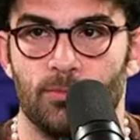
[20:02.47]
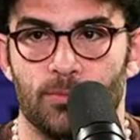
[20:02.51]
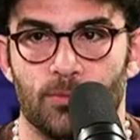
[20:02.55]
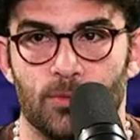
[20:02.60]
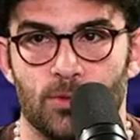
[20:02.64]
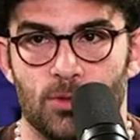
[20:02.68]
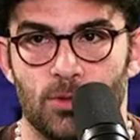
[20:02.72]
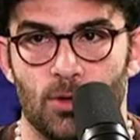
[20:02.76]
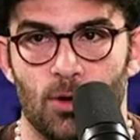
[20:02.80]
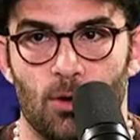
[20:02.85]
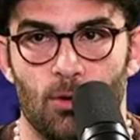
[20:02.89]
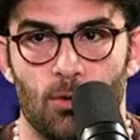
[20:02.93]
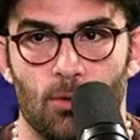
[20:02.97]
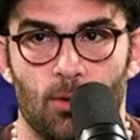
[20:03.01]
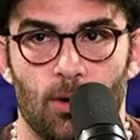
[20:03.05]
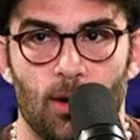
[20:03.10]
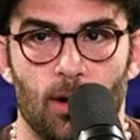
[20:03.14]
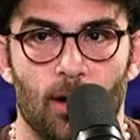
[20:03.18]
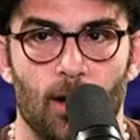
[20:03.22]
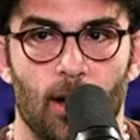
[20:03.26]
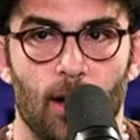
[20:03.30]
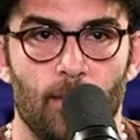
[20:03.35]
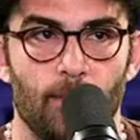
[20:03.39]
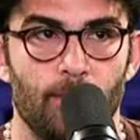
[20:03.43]
So,
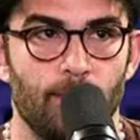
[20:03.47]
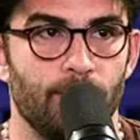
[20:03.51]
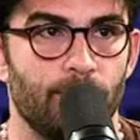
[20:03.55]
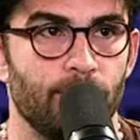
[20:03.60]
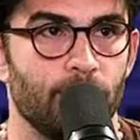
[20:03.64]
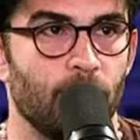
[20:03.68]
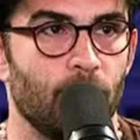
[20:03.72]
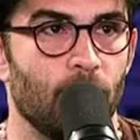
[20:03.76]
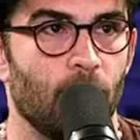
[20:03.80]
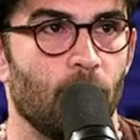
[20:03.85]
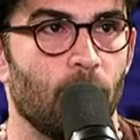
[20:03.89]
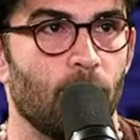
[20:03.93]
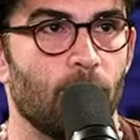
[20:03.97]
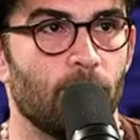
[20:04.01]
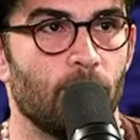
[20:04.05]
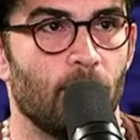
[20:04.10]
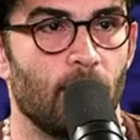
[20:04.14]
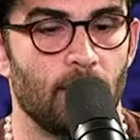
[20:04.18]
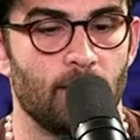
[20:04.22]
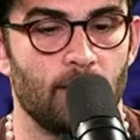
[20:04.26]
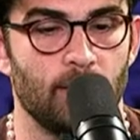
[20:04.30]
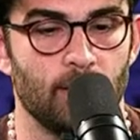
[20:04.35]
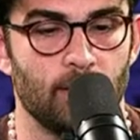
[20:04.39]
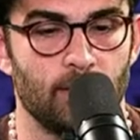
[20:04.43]

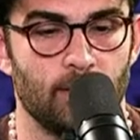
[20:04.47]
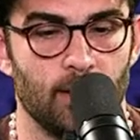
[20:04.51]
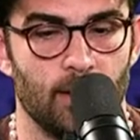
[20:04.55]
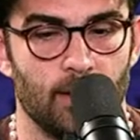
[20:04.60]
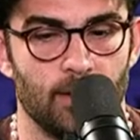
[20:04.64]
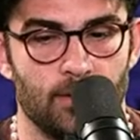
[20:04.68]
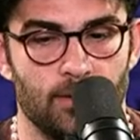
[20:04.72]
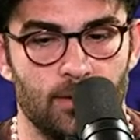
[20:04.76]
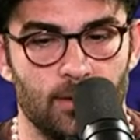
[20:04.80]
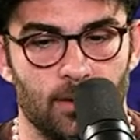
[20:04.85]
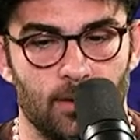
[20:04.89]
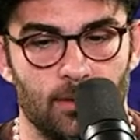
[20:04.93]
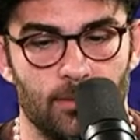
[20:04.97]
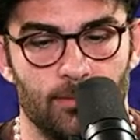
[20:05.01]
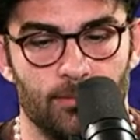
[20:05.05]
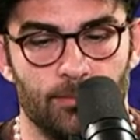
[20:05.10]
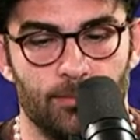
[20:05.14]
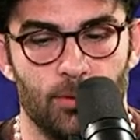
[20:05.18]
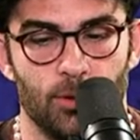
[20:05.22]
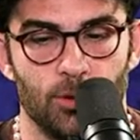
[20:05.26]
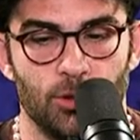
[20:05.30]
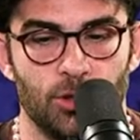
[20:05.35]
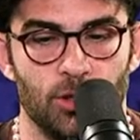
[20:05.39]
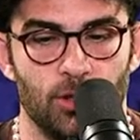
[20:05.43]
I think that
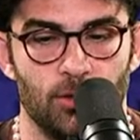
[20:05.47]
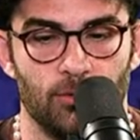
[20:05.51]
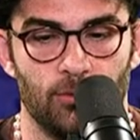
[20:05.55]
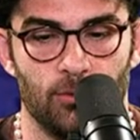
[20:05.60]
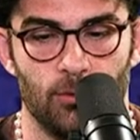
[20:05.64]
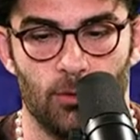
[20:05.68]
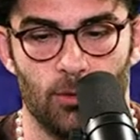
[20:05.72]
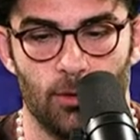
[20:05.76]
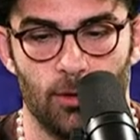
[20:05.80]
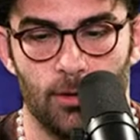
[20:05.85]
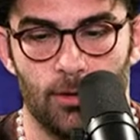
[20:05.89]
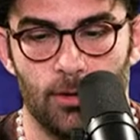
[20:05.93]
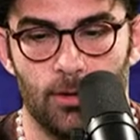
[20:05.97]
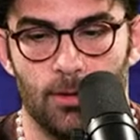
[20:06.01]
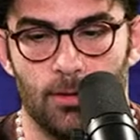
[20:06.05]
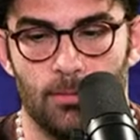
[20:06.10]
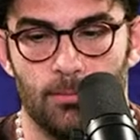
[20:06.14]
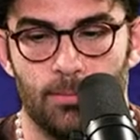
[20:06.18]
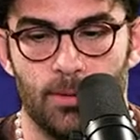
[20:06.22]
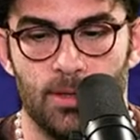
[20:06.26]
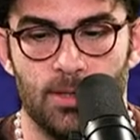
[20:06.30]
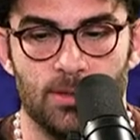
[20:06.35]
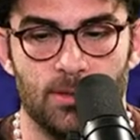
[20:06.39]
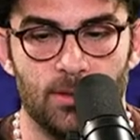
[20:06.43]
pushing for
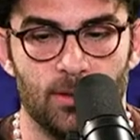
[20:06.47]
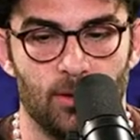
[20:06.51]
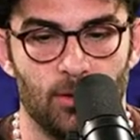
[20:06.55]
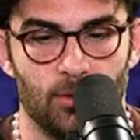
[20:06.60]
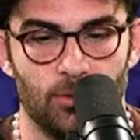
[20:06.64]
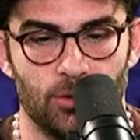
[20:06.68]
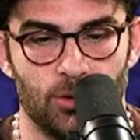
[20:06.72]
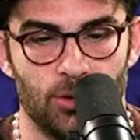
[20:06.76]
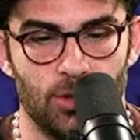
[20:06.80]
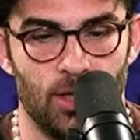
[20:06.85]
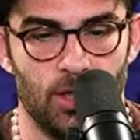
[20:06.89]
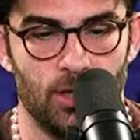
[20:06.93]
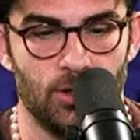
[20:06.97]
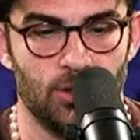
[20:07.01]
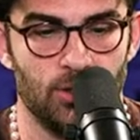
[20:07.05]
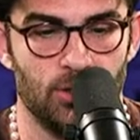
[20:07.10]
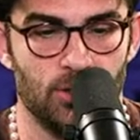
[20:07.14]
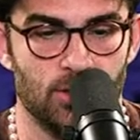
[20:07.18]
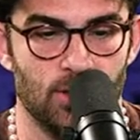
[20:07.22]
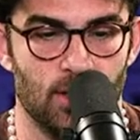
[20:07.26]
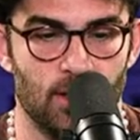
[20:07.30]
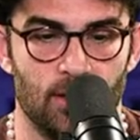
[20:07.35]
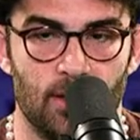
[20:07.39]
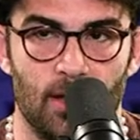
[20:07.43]
peace
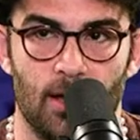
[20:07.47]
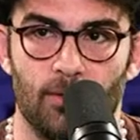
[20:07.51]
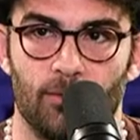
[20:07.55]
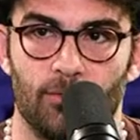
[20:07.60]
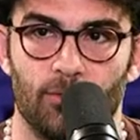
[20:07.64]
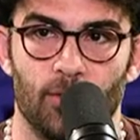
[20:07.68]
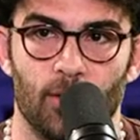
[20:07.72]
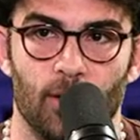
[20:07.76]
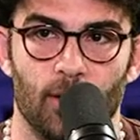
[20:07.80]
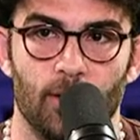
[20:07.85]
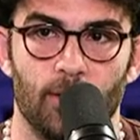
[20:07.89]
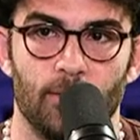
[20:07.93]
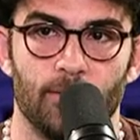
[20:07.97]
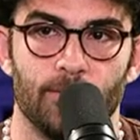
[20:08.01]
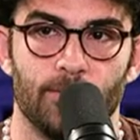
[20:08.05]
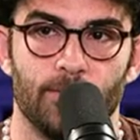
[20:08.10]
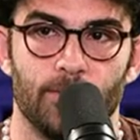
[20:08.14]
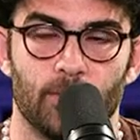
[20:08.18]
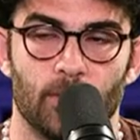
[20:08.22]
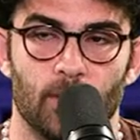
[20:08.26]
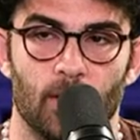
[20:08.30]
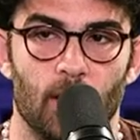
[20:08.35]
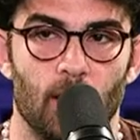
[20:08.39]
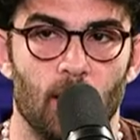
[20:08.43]
negotiations on that front
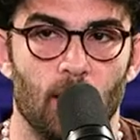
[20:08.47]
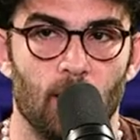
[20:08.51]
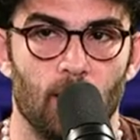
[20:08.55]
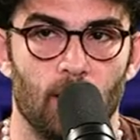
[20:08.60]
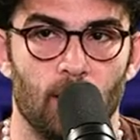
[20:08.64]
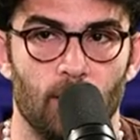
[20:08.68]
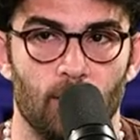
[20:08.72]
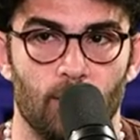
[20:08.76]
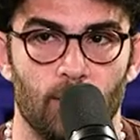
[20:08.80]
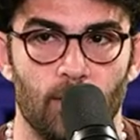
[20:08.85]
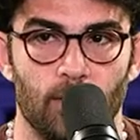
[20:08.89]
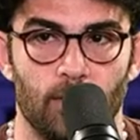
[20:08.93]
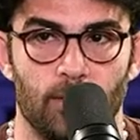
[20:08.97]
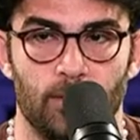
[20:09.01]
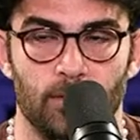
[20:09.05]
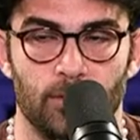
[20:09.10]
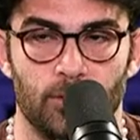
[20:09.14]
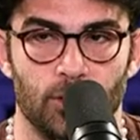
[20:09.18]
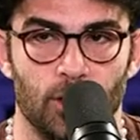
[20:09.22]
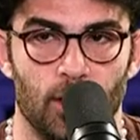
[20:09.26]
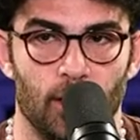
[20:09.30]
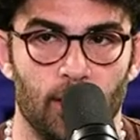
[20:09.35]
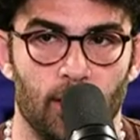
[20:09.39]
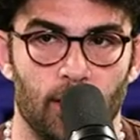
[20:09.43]
with
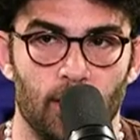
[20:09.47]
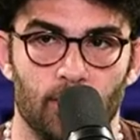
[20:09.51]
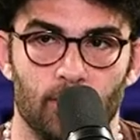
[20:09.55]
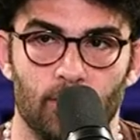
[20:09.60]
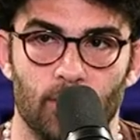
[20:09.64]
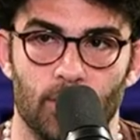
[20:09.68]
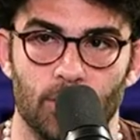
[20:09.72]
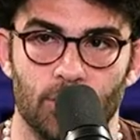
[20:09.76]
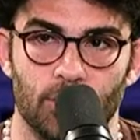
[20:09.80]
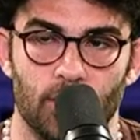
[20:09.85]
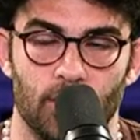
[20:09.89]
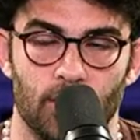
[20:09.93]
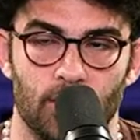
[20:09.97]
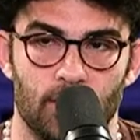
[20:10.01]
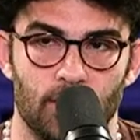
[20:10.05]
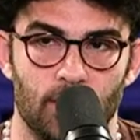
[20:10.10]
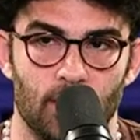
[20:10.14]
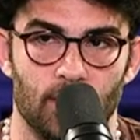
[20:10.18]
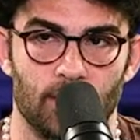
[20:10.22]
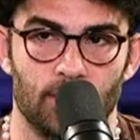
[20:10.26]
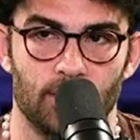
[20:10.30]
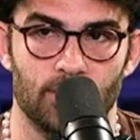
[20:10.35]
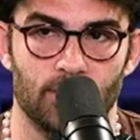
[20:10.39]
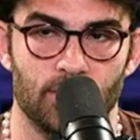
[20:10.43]
China and Russia at the
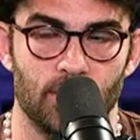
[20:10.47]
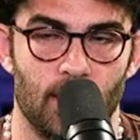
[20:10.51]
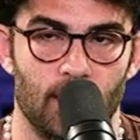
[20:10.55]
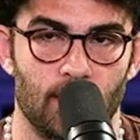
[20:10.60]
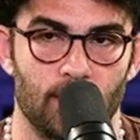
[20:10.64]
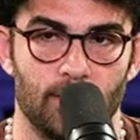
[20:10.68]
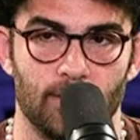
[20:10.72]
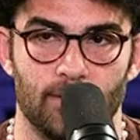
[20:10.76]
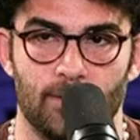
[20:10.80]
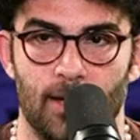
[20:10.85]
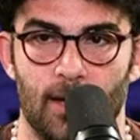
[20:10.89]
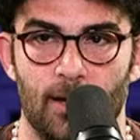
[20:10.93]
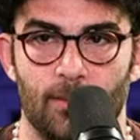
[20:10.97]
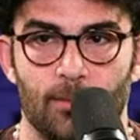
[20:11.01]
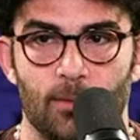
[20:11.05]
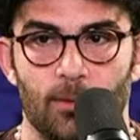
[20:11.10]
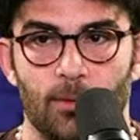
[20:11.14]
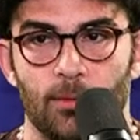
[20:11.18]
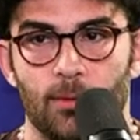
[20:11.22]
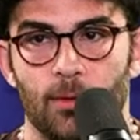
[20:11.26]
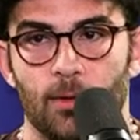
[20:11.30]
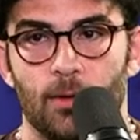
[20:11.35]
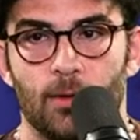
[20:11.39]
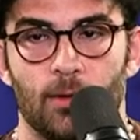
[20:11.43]
other side of the
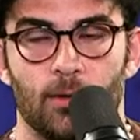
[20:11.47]
table,